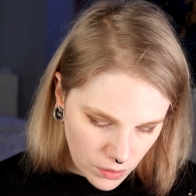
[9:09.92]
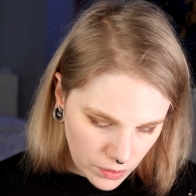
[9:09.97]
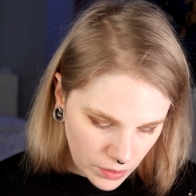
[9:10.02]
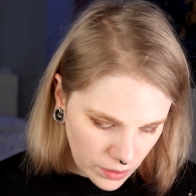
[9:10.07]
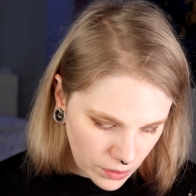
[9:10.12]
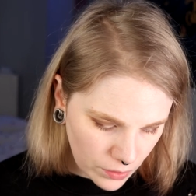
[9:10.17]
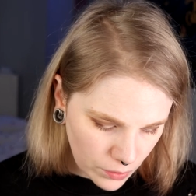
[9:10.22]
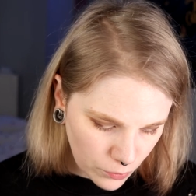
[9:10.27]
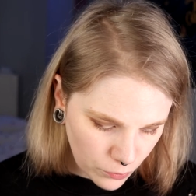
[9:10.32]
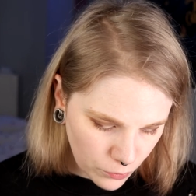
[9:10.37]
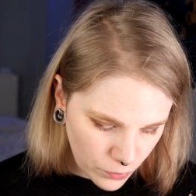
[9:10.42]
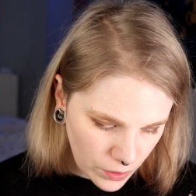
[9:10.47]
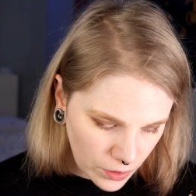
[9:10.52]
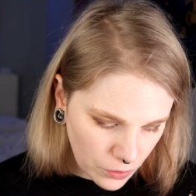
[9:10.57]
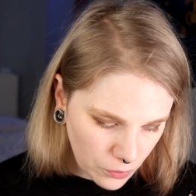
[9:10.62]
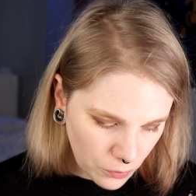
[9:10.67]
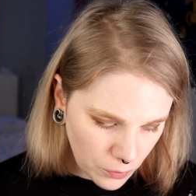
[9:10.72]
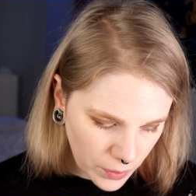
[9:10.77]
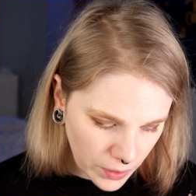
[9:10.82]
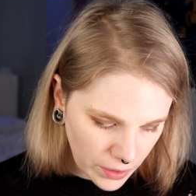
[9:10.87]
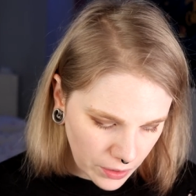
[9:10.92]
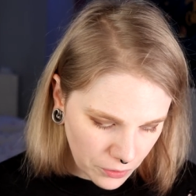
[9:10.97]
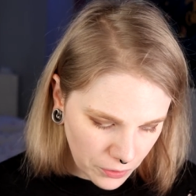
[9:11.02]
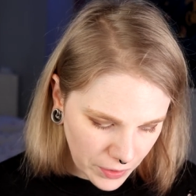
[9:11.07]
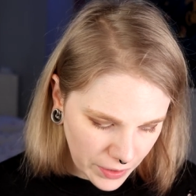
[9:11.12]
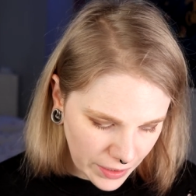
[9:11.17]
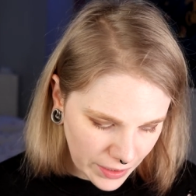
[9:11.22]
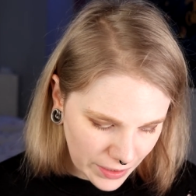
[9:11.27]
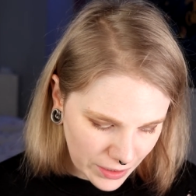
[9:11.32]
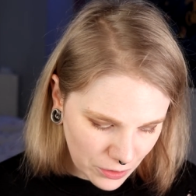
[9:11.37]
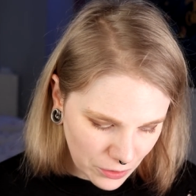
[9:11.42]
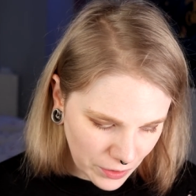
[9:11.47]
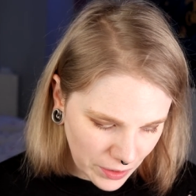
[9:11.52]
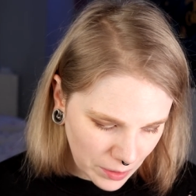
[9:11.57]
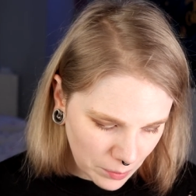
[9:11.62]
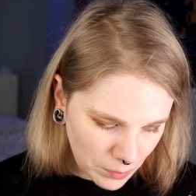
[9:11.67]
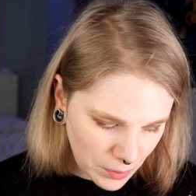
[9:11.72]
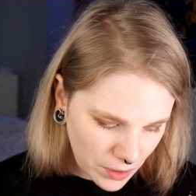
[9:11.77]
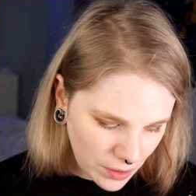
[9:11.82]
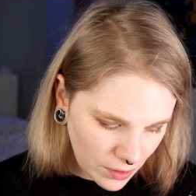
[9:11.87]
Okay, they feel really, really
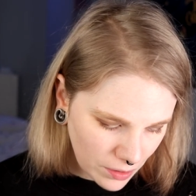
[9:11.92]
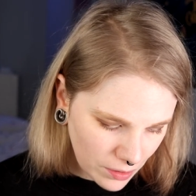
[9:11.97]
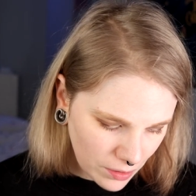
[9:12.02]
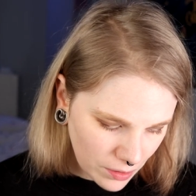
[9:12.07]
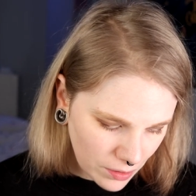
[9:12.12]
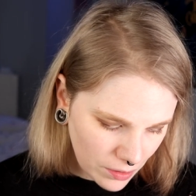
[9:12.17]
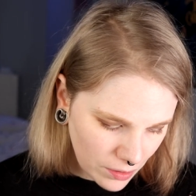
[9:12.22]
creamy.